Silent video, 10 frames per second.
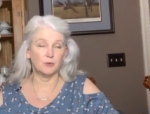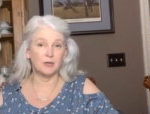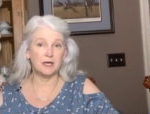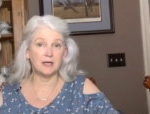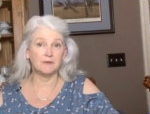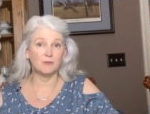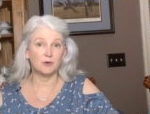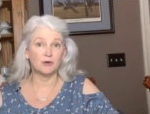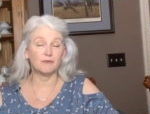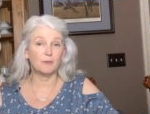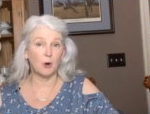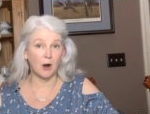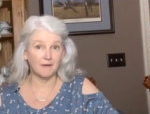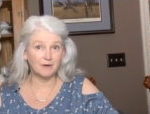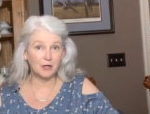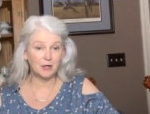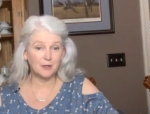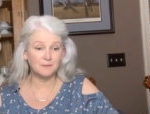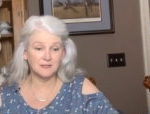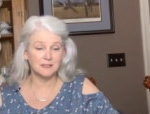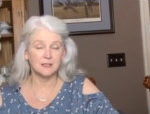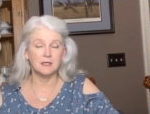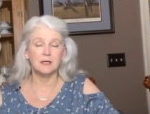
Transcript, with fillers: reading the book of Proverbs.